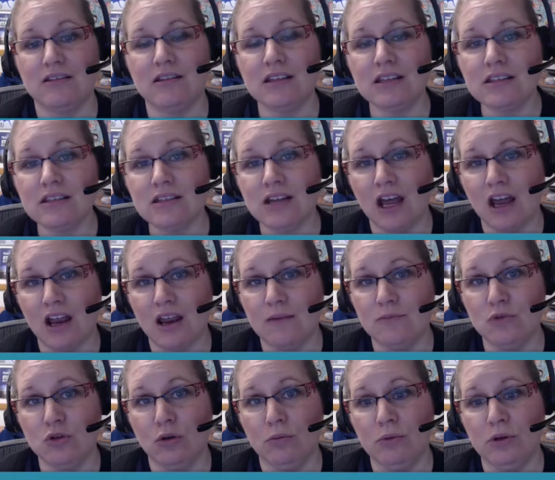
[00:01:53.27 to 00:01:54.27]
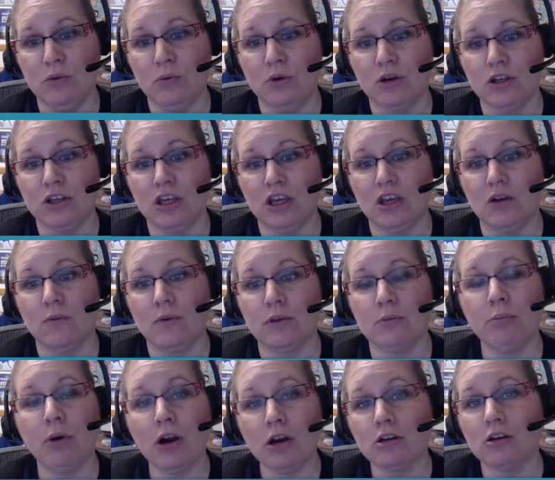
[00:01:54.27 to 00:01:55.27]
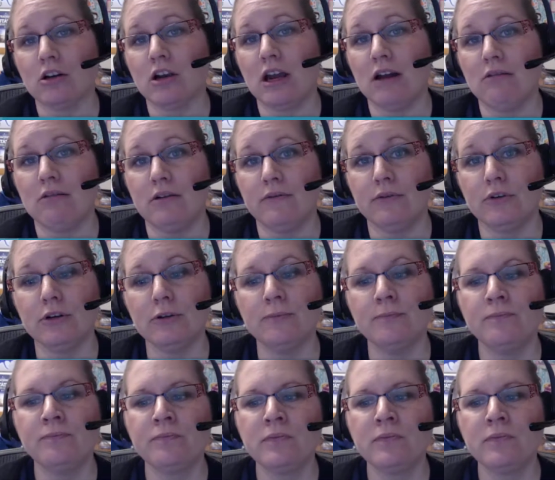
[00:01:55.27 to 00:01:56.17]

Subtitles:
This time you'll be working with a partner, however.